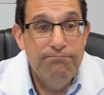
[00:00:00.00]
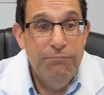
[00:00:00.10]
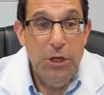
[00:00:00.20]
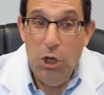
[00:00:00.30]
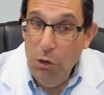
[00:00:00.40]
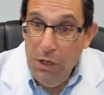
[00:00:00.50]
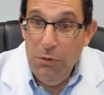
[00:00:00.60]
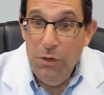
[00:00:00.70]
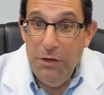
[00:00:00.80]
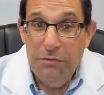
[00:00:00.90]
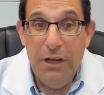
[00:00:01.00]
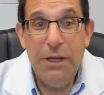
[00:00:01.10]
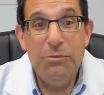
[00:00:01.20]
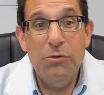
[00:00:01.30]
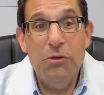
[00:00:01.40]
The coating we
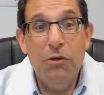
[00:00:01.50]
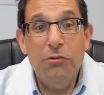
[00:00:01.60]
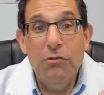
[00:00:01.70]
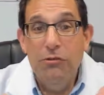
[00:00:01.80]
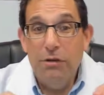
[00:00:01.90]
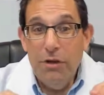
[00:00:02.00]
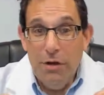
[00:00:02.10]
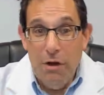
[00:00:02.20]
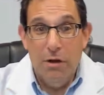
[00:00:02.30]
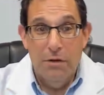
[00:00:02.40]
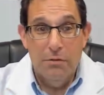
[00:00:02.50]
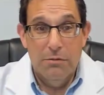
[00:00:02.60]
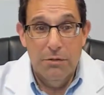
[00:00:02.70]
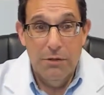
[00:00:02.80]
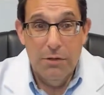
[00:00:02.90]
developed was also very hard.
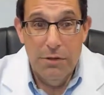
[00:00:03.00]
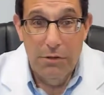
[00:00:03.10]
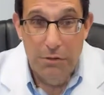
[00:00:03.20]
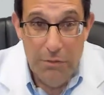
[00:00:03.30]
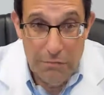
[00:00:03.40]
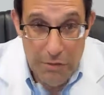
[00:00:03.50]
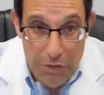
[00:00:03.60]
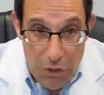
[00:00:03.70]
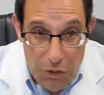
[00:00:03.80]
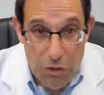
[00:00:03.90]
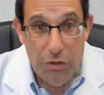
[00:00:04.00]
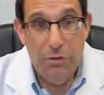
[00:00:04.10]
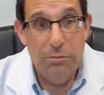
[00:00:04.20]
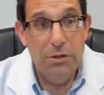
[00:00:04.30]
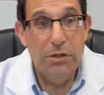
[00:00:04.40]
It was very
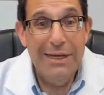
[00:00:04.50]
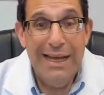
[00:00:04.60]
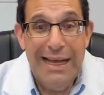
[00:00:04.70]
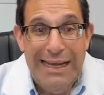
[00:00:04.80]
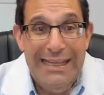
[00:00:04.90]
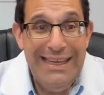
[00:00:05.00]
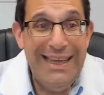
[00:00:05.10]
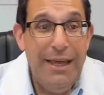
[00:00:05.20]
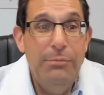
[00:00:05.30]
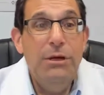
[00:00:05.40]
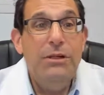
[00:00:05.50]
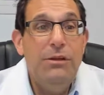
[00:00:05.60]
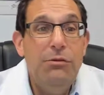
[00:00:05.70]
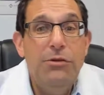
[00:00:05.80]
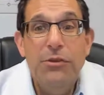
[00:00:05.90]
durable and highly chemically
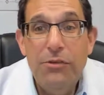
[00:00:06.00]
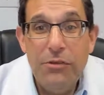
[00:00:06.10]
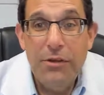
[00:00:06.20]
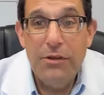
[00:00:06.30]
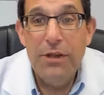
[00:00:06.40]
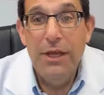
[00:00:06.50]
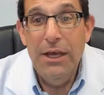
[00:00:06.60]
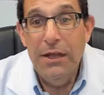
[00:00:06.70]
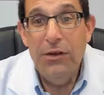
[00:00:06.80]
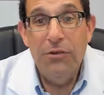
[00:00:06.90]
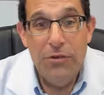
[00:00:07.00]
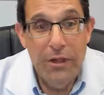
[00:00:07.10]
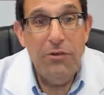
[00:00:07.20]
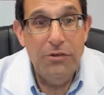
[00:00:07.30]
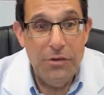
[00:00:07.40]
resistant to
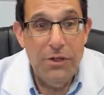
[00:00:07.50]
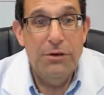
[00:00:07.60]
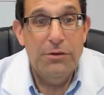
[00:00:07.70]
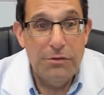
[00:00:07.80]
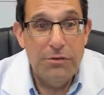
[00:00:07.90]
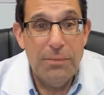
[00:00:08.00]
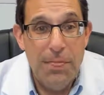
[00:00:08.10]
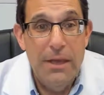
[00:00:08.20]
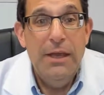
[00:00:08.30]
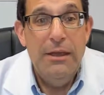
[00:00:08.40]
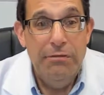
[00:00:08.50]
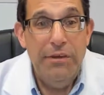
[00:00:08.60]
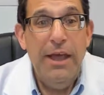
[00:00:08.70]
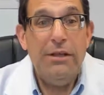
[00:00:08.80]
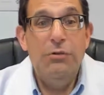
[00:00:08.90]
stencil cleaners. In
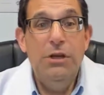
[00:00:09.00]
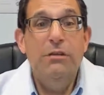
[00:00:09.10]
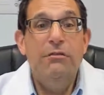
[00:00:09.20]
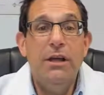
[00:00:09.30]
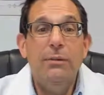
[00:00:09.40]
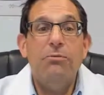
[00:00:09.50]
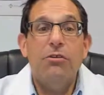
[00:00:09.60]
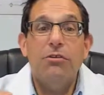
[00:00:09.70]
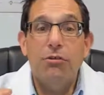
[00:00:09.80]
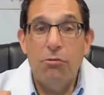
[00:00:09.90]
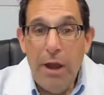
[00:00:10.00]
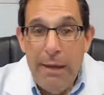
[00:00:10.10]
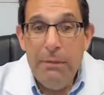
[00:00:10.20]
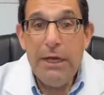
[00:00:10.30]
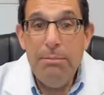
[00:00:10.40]
fact, we developed a
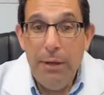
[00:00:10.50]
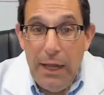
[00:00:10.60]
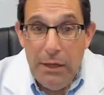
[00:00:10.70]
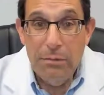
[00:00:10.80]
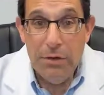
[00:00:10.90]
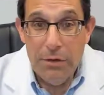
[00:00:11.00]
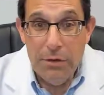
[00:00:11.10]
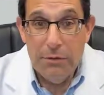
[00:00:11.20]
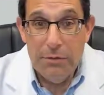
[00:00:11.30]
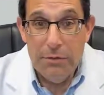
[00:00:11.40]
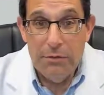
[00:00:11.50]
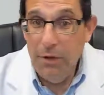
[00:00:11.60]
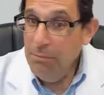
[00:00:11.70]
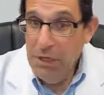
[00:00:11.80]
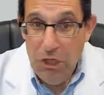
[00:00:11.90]
ceramic polymer,
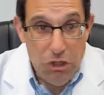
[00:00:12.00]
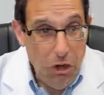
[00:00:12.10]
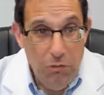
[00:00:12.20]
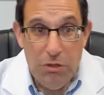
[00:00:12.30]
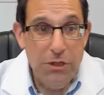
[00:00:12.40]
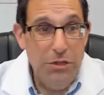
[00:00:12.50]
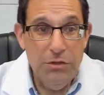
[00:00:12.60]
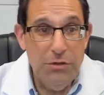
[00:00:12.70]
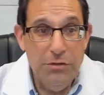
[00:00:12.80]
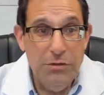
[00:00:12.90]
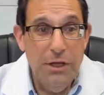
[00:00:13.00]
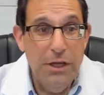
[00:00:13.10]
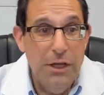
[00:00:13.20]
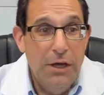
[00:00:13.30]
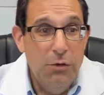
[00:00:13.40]
something totally new,
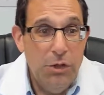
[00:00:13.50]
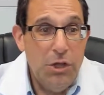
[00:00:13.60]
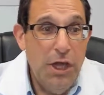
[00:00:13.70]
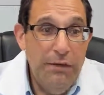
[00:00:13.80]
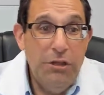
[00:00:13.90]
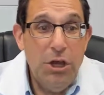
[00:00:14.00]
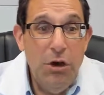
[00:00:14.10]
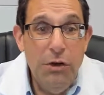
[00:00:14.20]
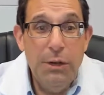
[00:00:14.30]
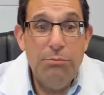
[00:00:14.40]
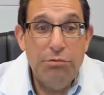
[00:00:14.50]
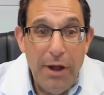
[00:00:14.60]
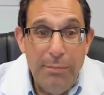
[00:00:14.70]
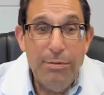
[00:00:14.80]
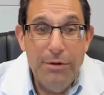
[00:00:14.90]
which gave the coating
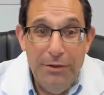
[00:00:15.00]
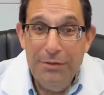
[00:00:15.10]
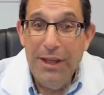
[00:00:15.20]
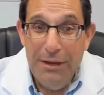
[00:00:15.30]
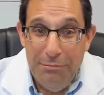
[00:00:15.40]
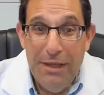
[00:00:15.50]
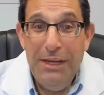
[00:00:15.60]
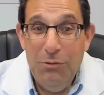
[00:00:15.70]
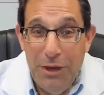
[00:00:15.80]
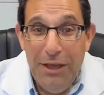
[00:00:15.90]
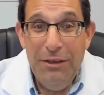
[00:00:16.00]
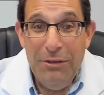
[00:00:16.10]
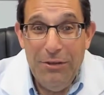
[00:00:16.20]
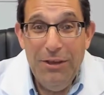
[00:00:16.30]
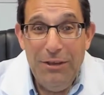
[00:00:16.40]
properties that in many
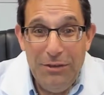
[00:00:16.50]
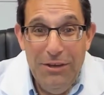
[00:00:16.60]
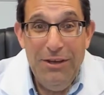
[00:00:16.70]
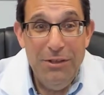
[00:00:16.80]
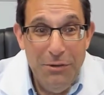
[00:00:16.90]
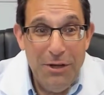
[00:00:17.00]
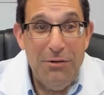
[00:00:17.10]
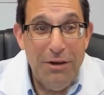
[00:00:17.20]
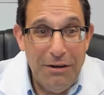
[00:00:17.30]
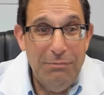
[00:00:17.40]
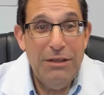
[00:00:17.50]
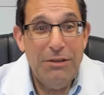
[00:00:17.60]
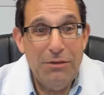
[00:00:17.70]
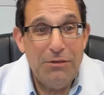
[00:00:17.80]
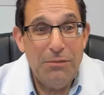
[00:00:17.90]
ways exceeded the
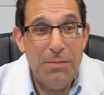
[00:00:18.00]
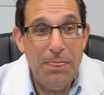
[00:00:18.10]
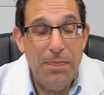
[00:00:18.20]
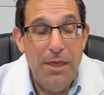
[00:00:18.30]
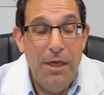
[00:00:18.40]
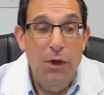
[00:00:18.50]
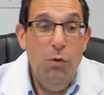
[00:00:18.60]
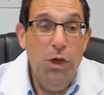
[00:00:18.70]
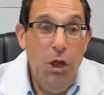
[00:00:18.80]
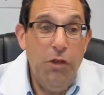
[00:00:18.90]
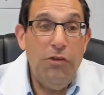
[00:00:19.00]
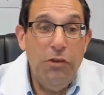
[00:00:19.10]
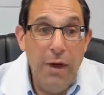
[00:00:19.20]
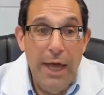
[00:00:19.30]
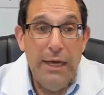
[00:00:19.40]
requirements. We
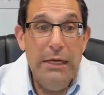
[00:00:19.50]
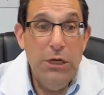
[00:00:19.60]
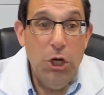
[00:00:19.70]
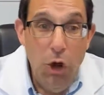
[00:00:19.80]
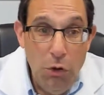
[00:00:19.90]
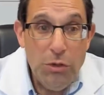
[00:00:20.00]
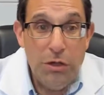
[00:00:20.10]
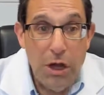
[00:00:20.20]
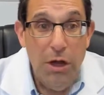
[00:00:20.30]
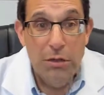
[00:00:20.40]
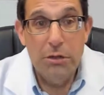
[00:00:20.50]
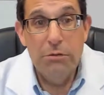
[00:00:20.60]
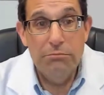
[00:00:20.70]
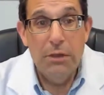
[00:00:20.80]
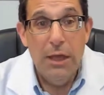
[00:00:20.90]
also added a gold
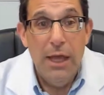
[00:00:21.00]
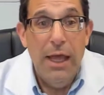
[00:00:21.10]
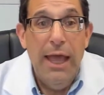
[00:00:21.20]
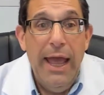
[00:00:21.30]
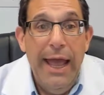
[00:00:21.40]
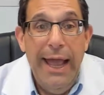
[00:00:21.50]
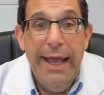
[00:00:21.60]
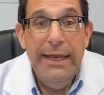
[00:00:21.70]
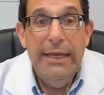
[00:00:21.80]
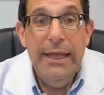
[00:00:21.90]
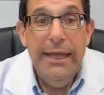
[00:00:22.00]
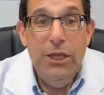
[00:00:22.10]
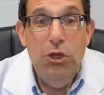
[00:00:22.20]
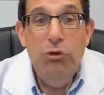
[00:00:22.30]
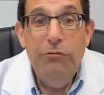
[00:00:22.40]
color and a
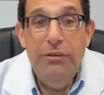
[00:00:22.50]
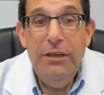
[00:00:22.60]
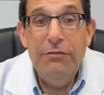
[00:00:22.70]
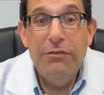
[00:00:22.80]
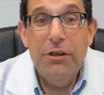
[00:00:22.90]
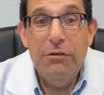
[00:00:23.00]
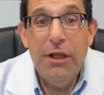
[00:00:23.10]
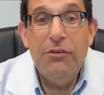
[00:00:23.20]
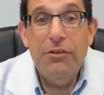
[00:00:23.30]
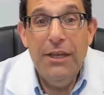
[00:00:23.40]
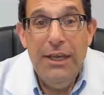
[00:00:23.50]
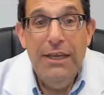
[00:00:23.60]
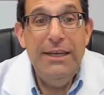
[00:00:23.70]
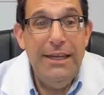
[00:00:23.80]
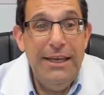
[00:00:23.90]
UV fluorescing
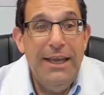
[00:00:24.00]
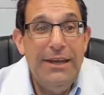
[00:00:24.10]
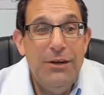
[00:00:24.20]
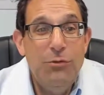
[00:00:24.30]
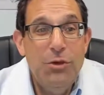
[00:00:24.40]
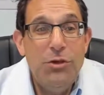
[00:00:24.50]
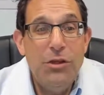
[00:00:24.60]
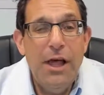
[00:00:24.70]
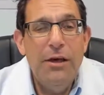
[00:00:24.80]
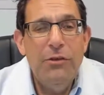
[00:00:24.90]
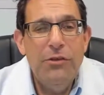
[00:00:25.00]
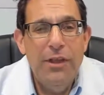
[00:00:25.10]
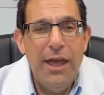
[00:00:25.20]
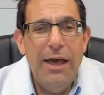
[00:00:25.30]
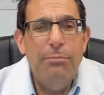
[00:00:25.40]
indicator, which allows
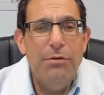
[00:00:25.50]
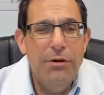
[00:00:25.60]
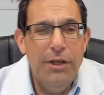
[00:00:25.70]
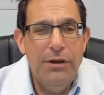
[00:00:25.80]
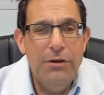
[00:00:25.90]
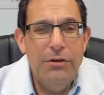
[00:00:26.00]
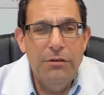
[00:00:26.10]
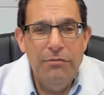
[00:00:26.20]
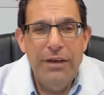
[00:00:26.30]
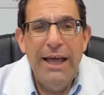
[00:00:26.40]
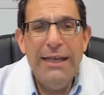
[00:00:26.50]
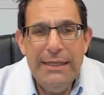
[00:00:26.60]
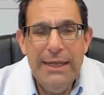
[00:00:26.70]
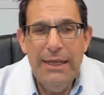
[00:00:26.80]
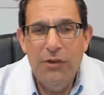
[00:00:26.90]
the operator to
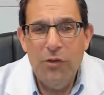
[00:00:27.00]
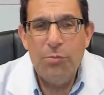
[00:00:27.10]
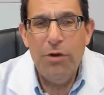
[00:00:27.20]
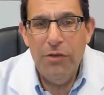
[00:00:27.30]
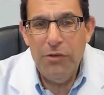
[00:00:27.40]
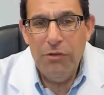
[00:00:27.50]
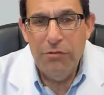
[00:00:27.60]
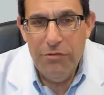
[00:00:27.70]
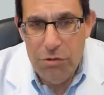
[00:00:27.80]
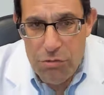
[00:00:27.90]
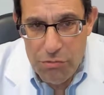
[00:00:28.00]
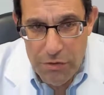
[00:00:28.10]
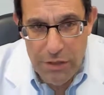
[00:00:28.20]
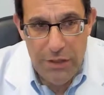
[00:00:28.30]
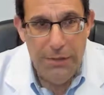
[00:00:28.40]
validate its presence
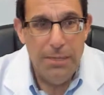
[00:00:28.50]
visually,